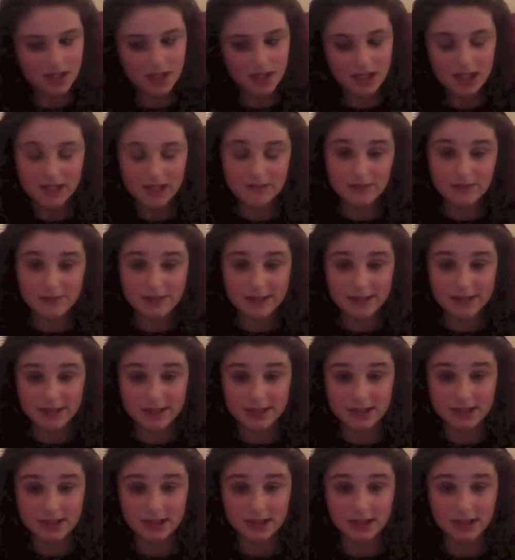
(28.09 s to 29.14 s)
if you were
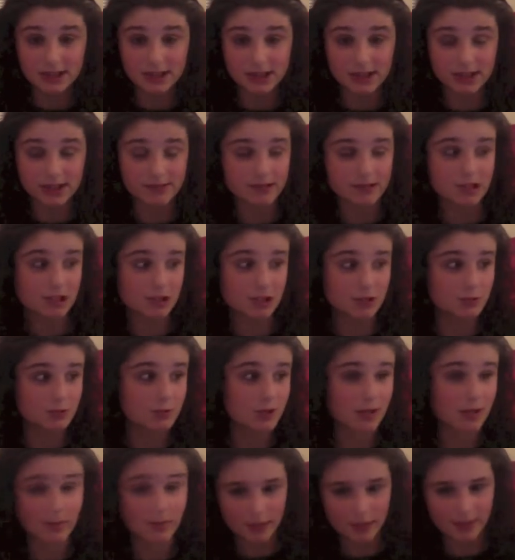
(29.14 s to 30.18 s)
here earlier, which you
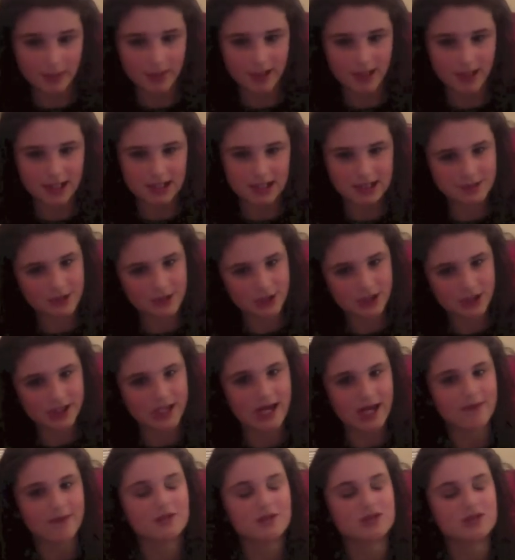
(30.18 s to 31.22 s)
probably weren't because there's only
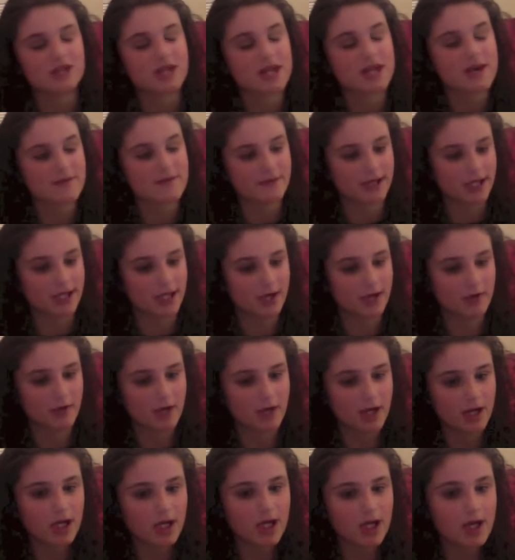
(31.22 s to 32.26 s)
9 views on that video,
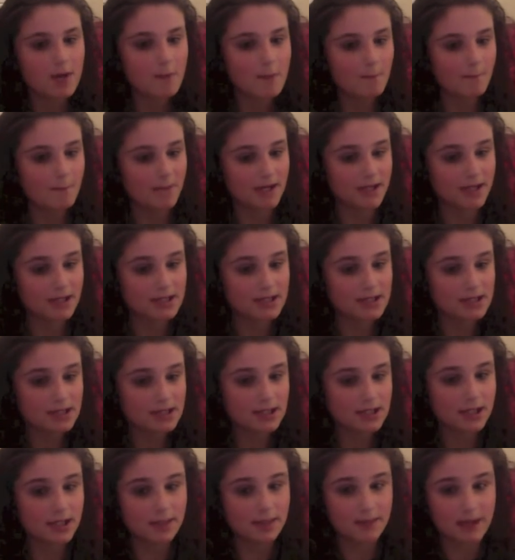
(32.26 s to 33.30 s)
but
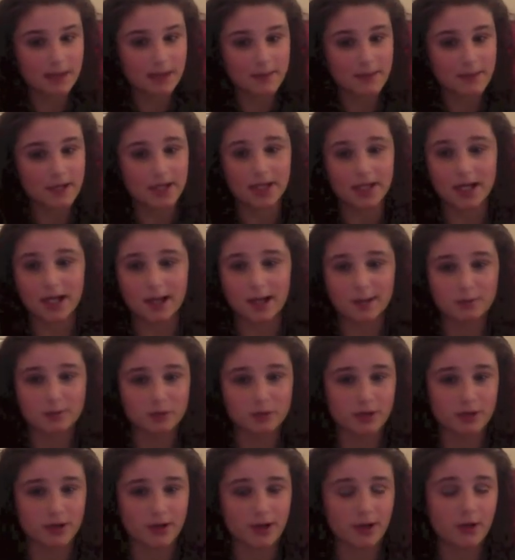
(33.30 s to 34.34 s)
in my opinion, I
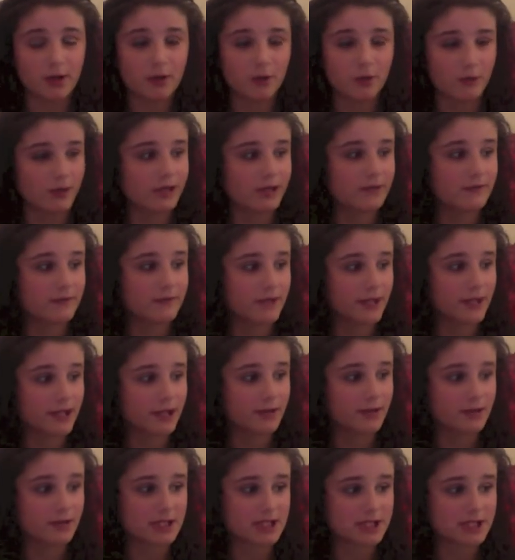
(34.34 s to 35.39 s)
uploaded a great
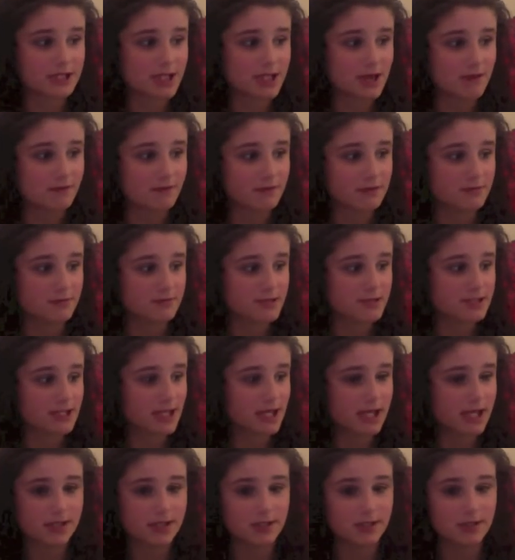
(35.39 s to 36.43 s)
video and stuff. It was
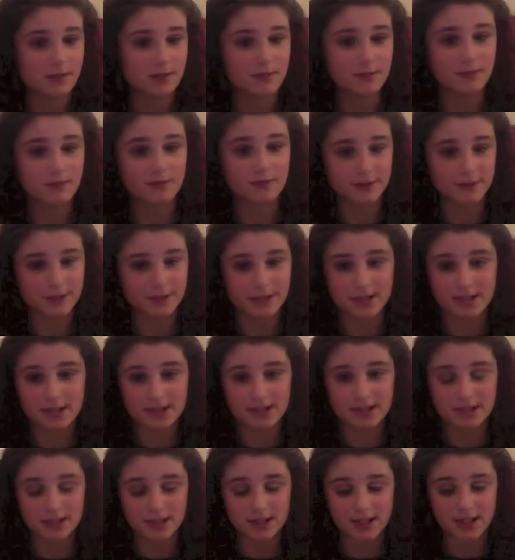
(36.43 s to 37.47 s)
edited really
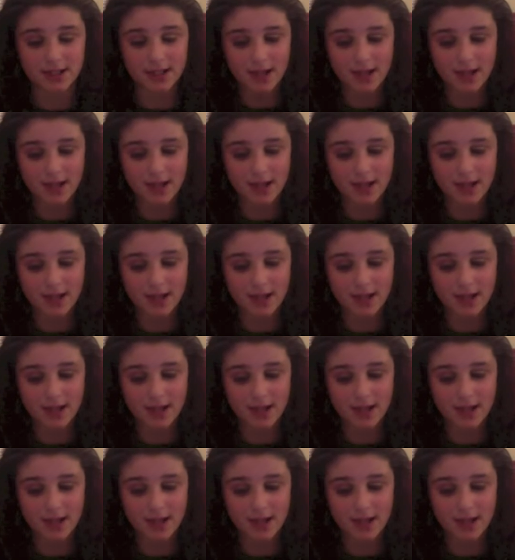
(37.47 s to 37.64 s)
nicely,